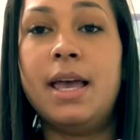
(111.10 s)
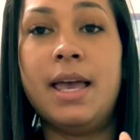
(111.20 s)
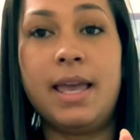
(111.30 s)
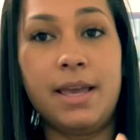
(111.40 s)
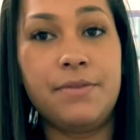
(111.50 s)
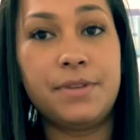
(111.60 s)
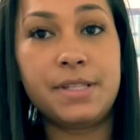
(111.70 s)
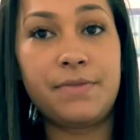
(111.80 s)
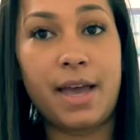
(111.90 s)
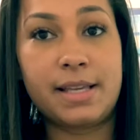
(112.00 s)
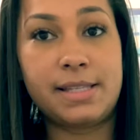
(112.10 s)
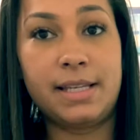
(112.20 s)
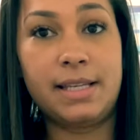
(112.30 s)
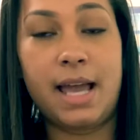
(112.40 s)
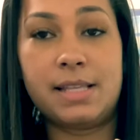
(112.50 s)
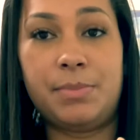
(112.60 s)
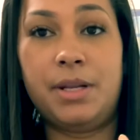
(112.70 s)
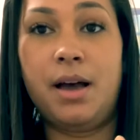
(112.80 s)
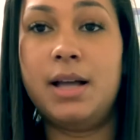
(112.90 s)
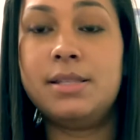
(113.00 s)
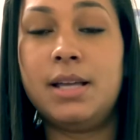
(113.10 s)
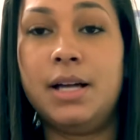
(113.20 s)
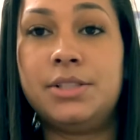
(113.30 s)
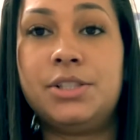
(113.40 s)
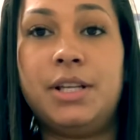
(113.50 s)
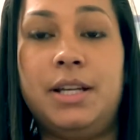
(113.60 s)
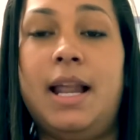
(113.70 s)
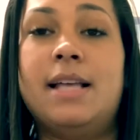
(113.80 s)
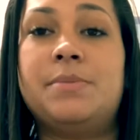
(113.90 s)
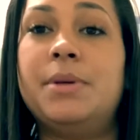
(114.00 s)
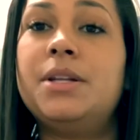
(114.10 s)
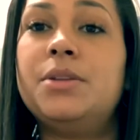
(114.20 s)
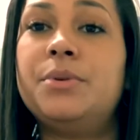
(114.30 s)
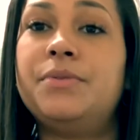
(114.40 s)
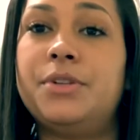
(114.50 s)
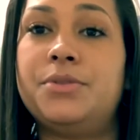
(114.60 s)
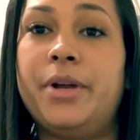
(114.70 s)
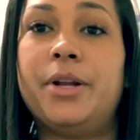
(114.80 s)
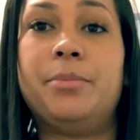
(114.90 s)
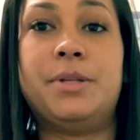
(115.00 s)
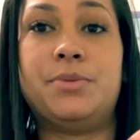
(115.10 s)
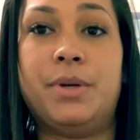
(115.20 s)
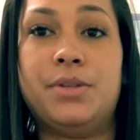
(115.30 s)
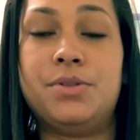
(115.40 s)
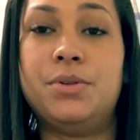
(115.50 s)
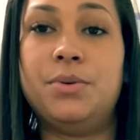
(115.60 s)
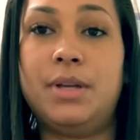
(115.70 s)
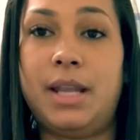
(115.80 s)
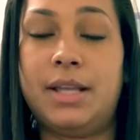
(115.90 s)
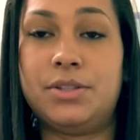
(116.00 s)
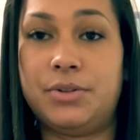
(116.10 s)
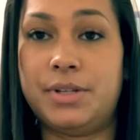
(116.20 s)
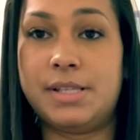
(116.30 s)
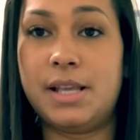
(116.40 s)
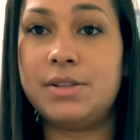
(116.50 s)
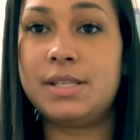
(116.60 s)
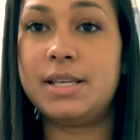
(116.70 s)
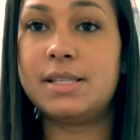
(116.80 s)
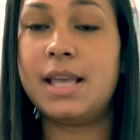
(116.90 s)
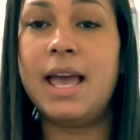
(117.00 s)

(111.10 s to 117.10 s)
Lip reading: If this vaccine has been untouched and it has been in the refrigerator between 2 and 8 degrees Celsius,